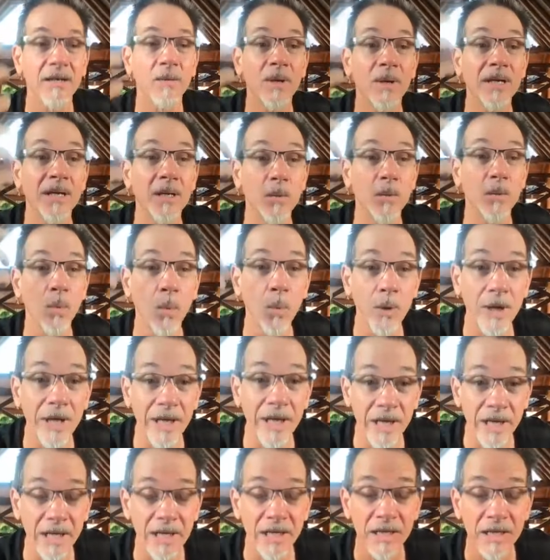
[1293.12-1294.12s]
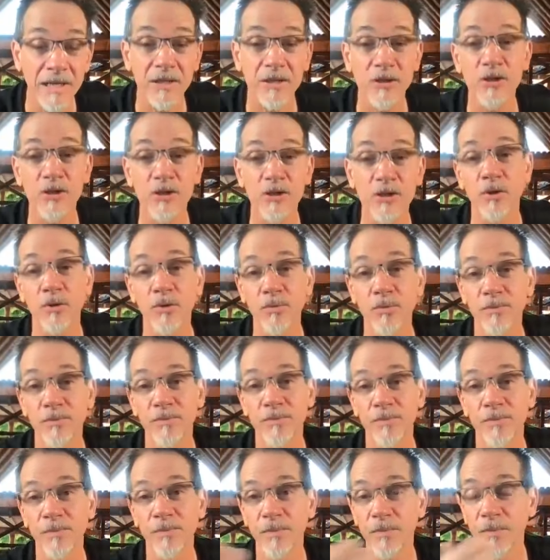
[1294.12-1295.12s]
what can we do,
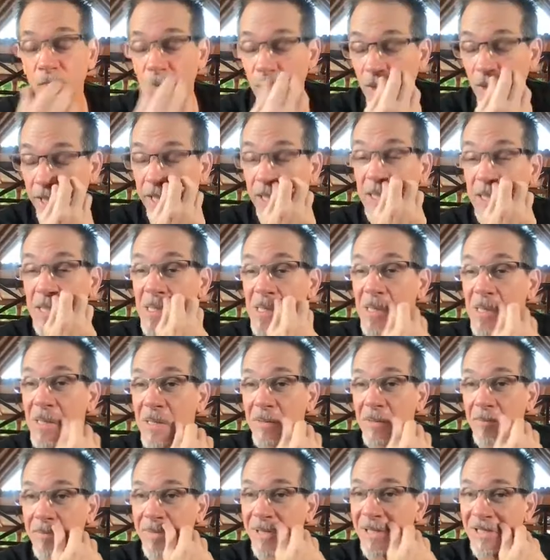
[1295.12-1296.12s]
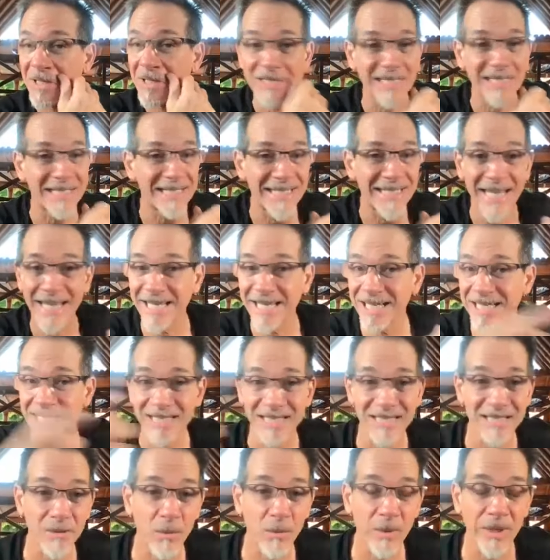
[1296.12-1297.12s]
right? Because it
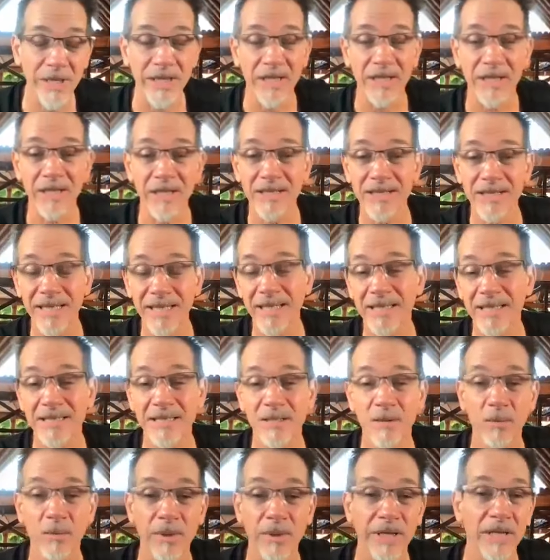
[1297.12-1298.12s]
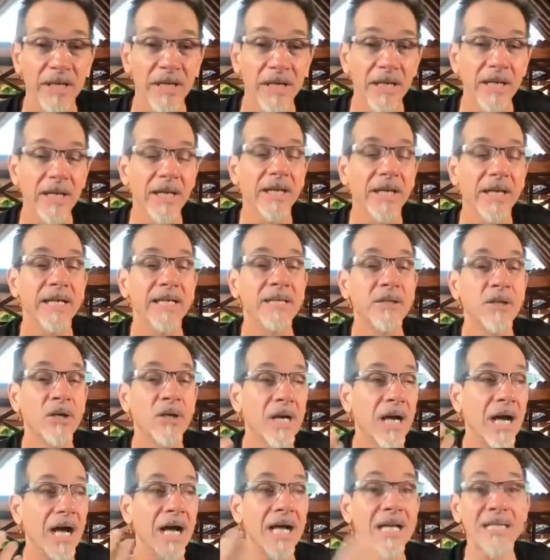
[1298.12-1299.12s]
takes the we. It takes the we. It
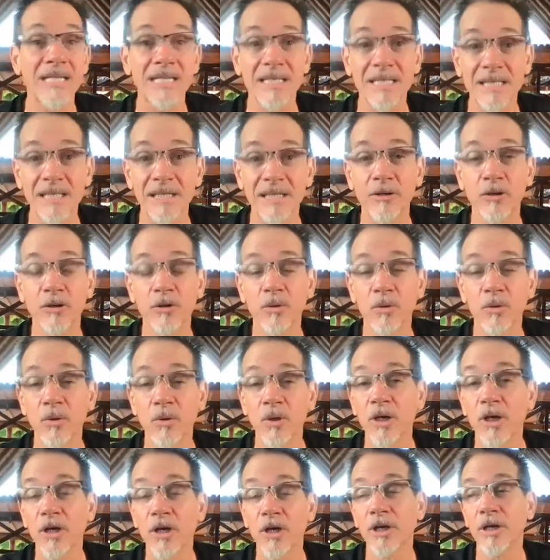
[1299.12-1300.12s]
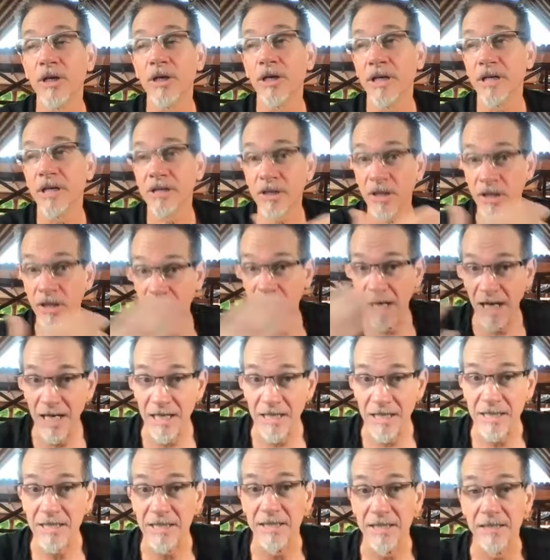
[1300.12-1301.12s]
took us to, it took
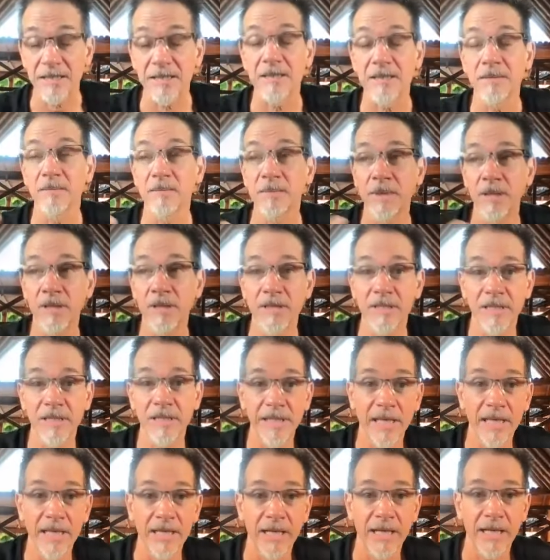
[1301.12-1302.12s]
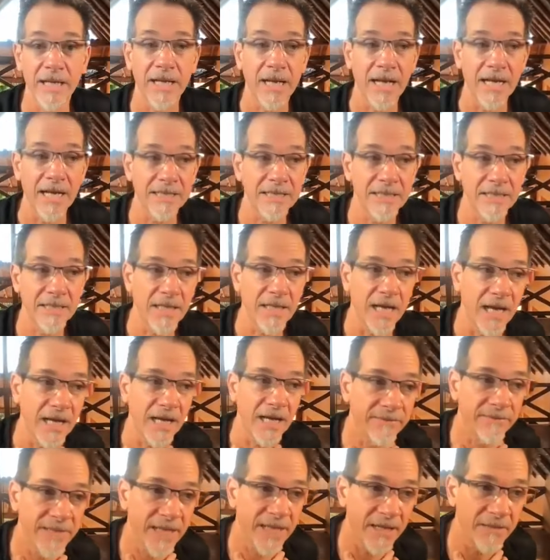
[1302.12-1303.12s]
us because again, like I said,
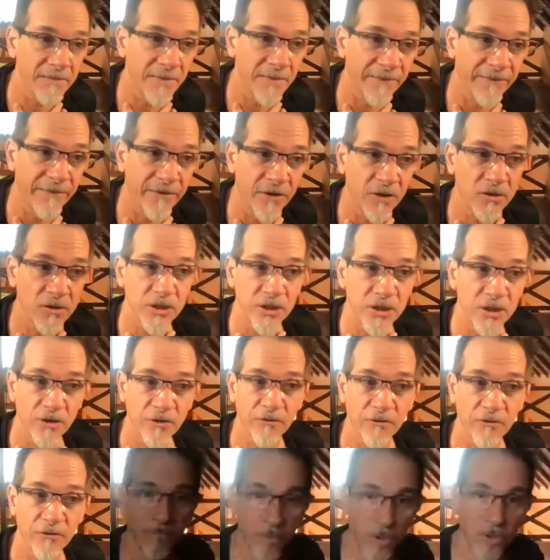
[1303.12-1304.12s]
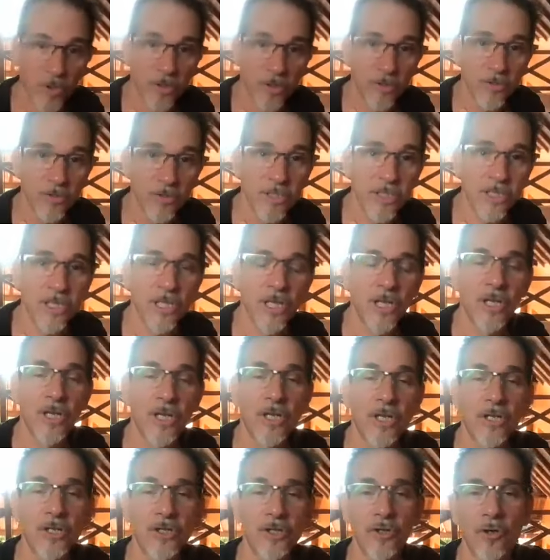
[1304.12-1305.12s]
I've had my fair share of burgers,
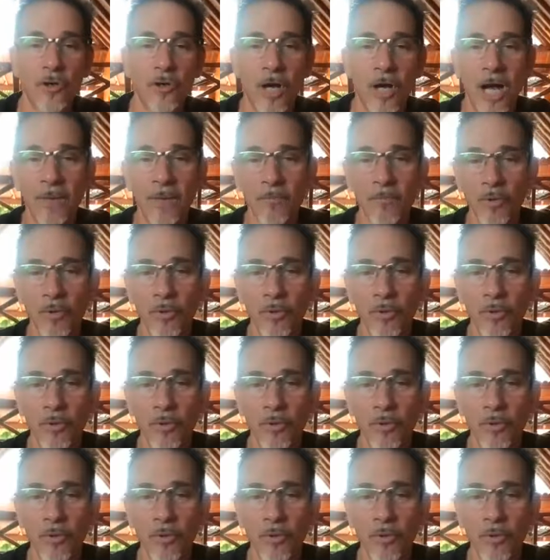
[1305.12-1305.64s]
so I'm